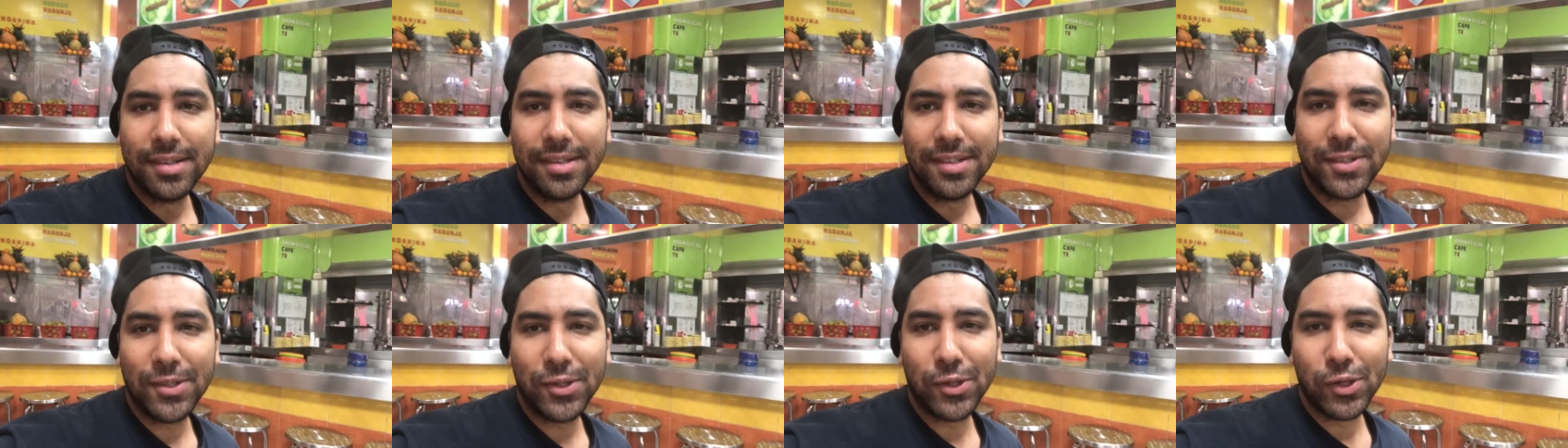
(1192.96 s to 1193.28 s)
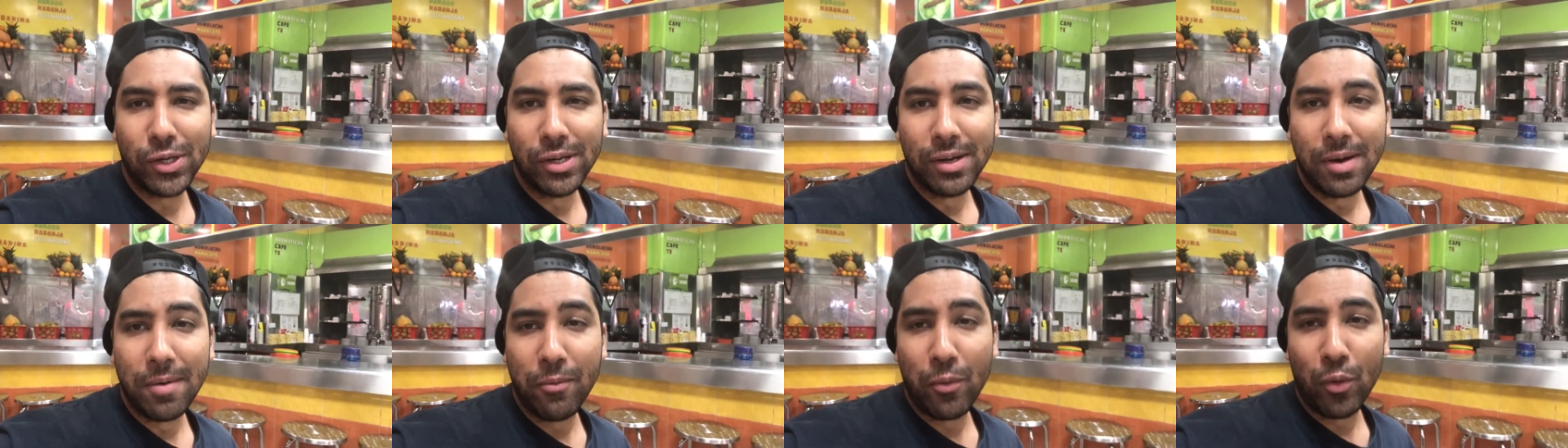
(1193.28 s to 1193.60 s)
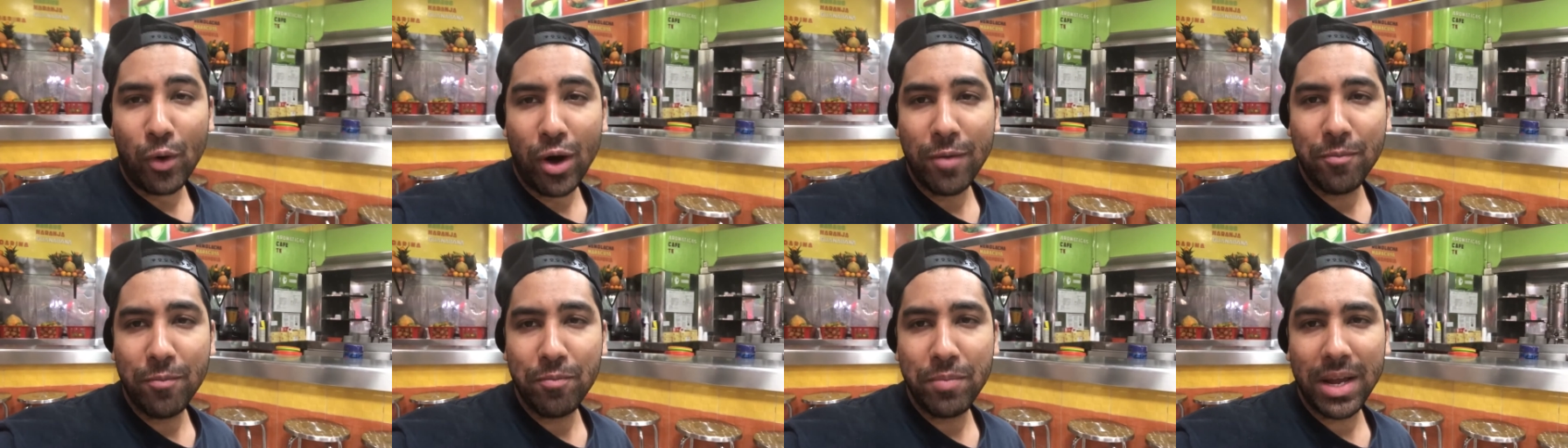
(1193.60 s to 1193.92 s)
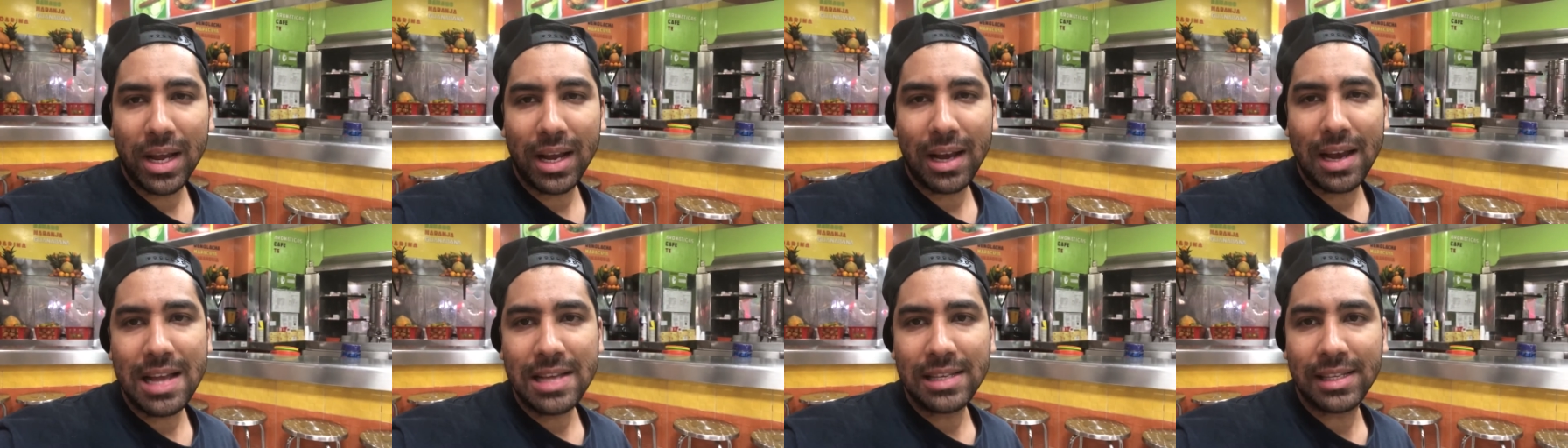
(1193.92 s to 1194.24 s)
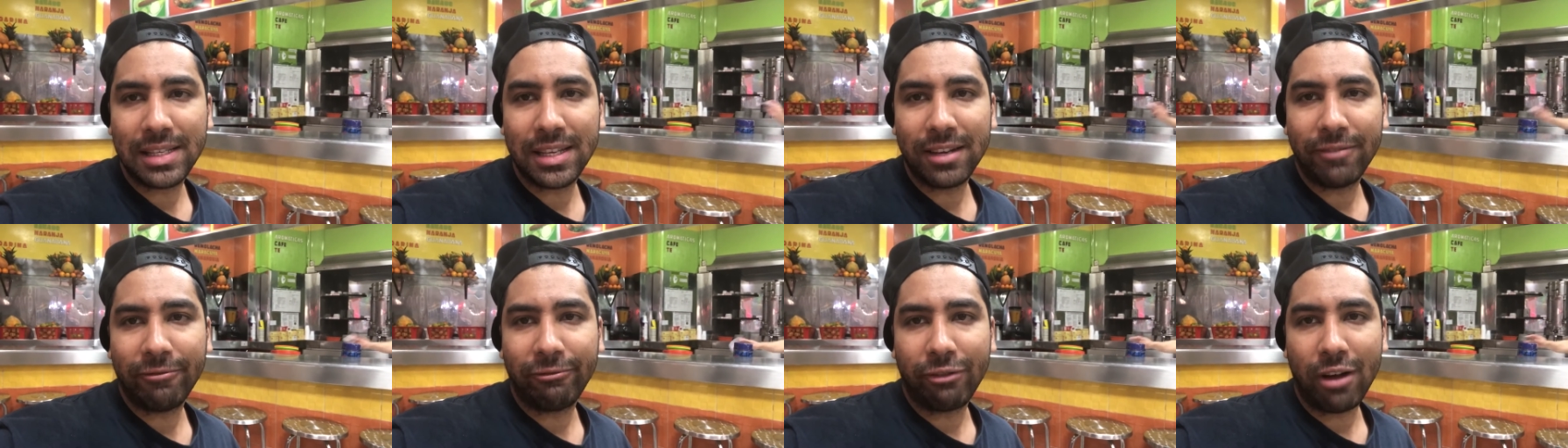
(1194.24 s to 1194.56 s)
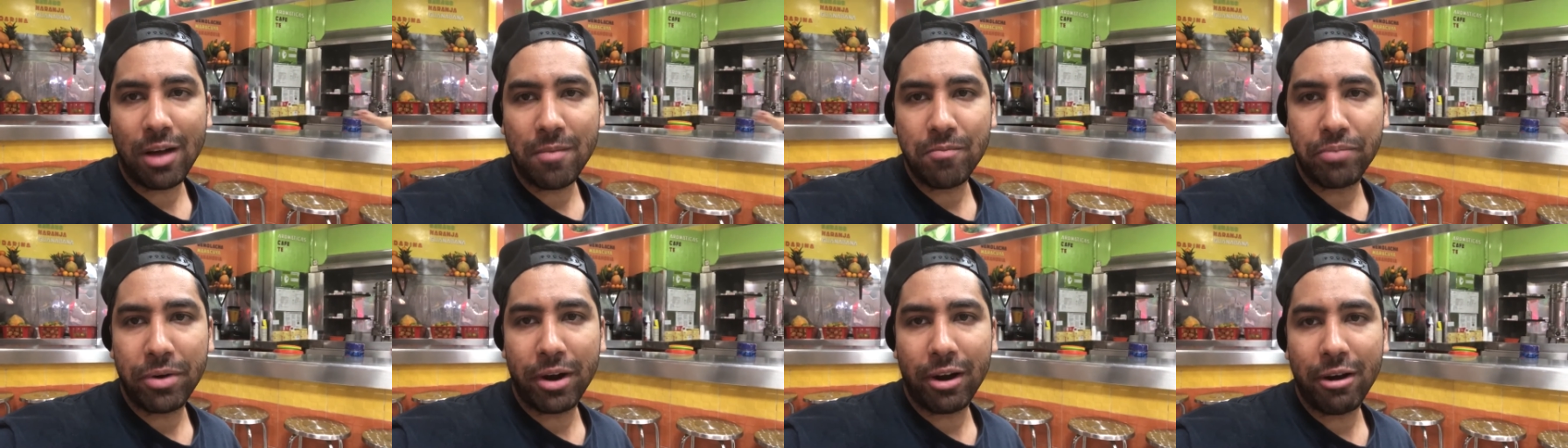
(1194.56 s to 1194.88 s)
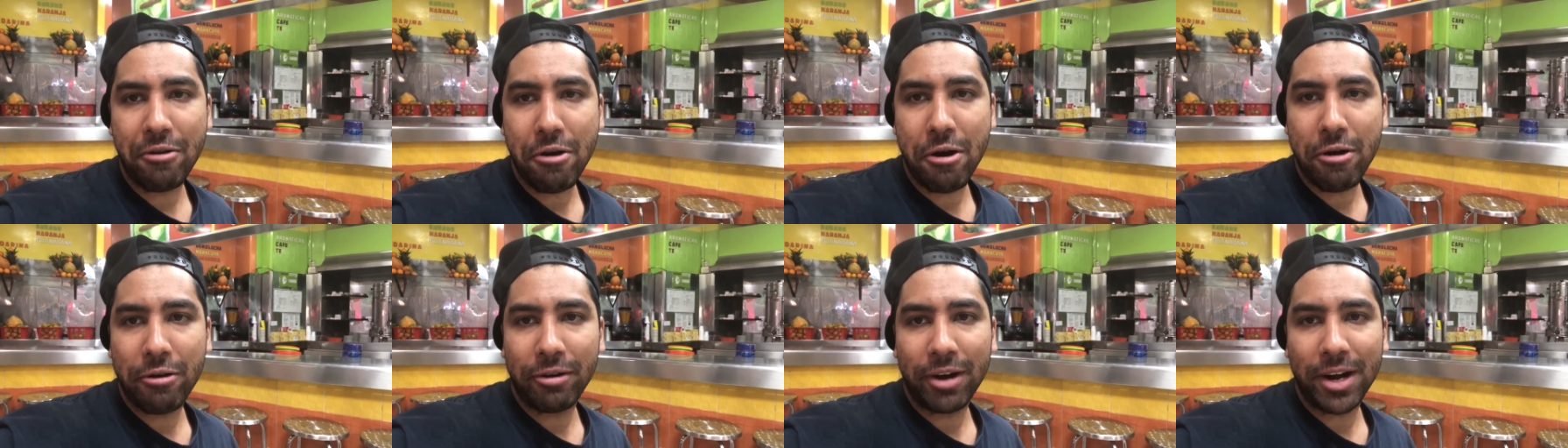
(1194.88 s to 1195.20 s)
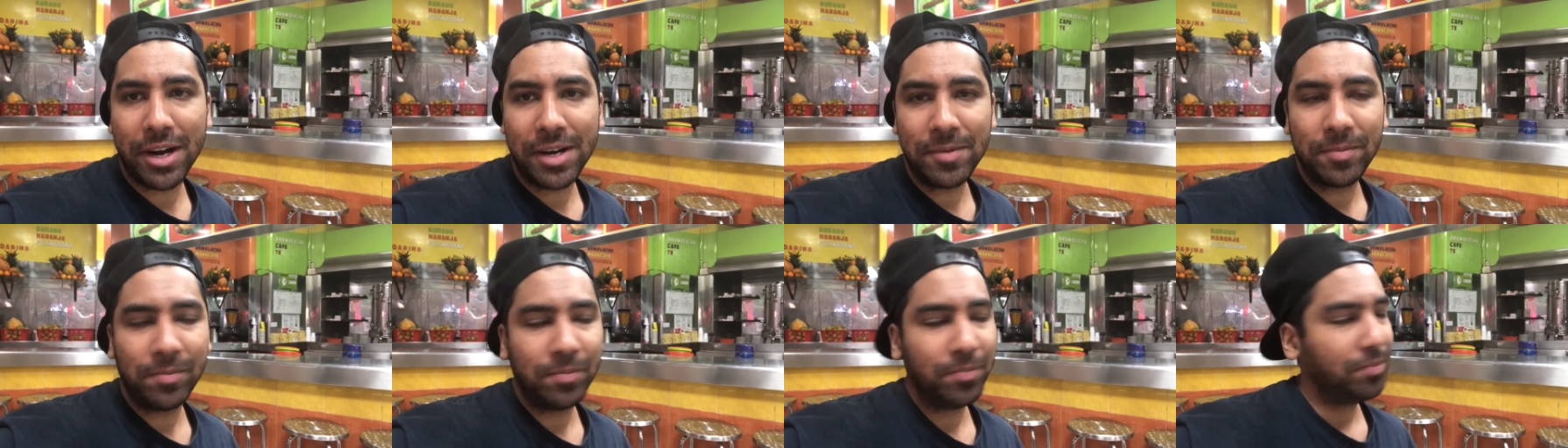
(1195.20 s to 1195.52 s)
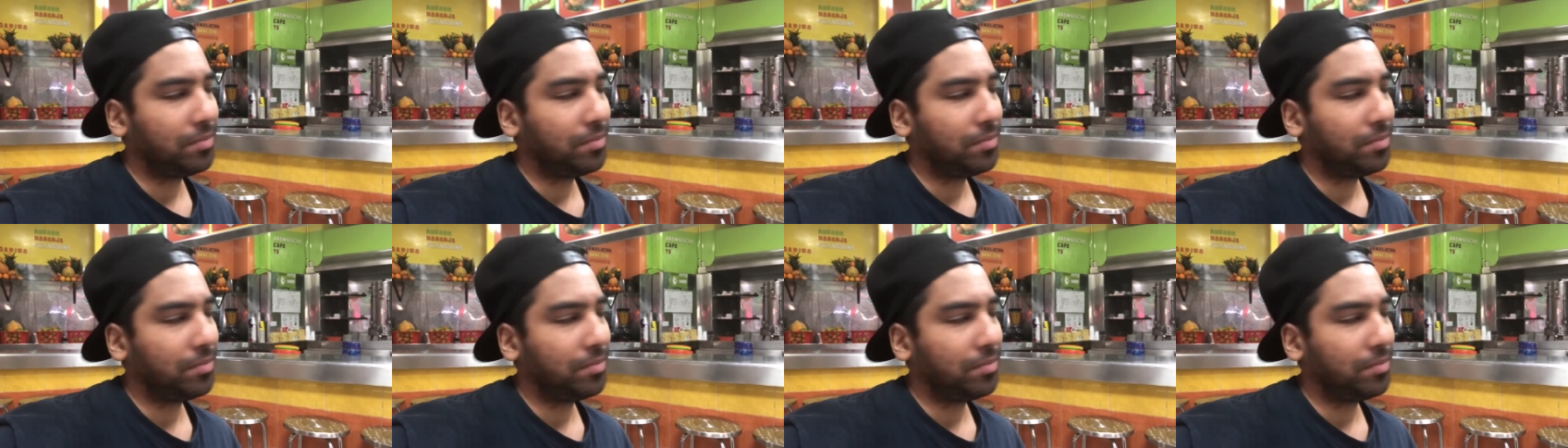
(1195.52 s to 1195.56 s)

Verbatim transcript: So one big lesson from Pereira: